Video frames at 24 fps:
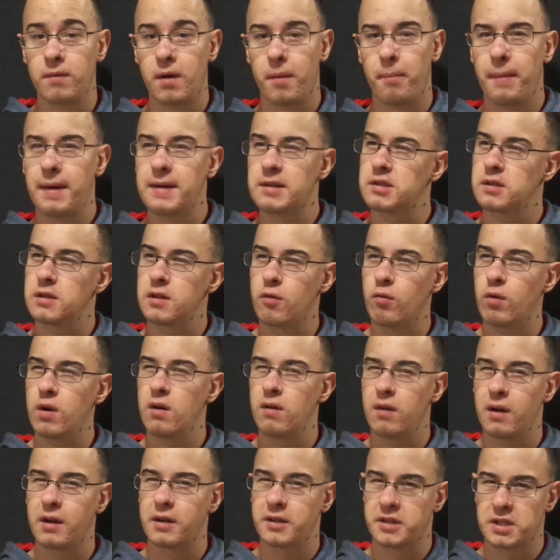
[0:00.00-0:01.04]
Amazingly well?
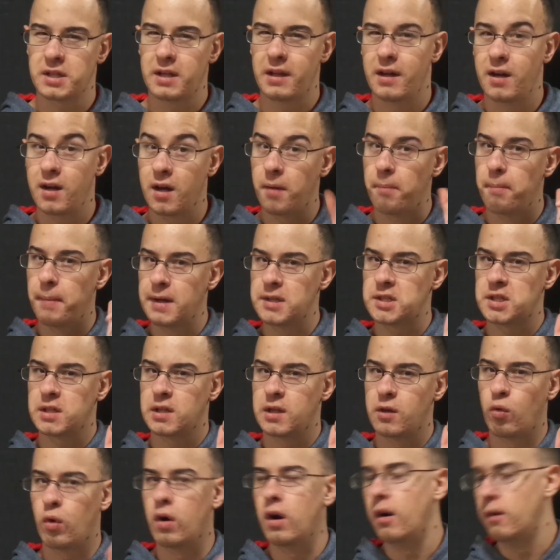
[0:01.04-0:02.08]
I'm going to say that.
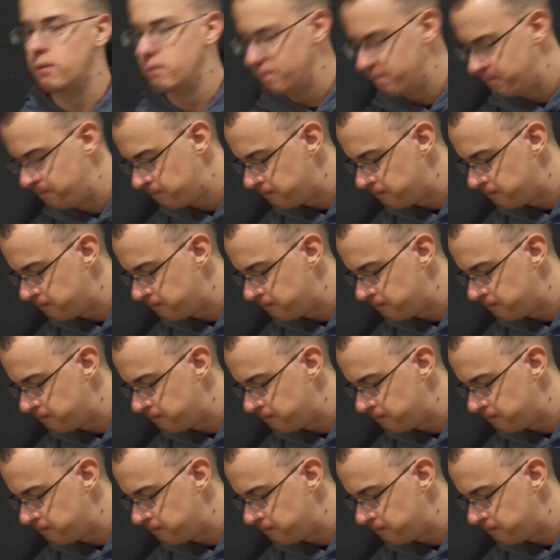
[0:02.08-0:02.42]
Amazingly well.